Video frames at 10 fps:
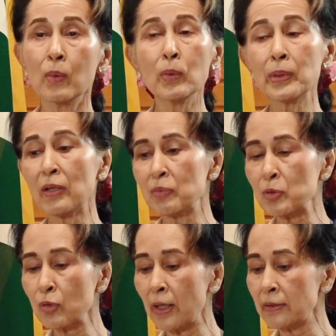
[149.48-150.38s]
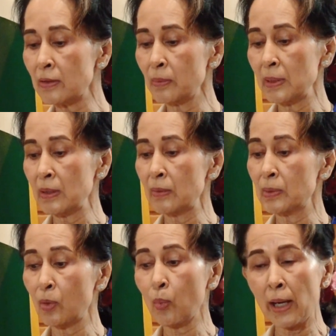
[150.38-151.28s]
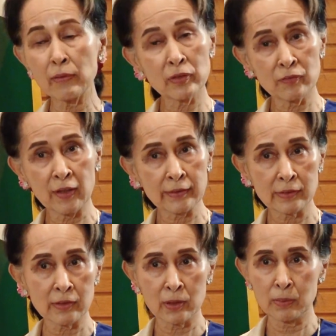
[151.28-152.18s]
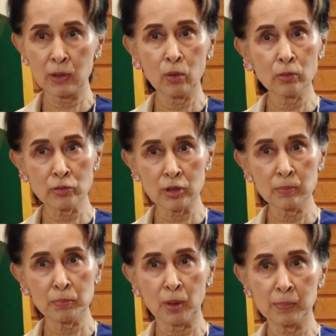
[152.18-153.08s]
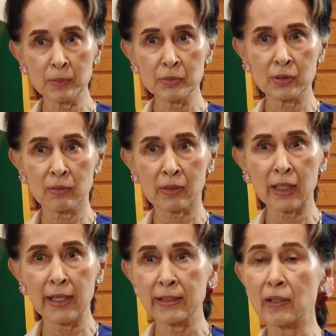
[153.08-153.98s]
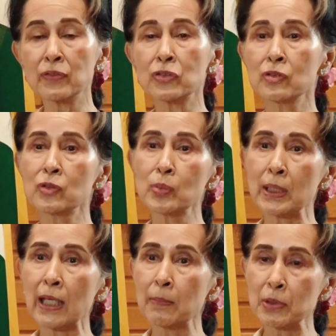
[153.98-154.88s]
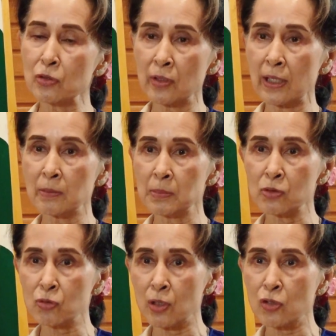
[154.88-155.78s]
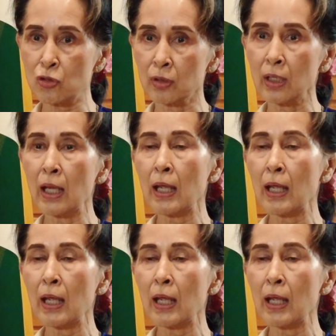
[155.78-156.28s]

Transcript: Well, we have been trying, we were aware of the fact that there were long-term problems in the Rakhine ever since we came into the administration.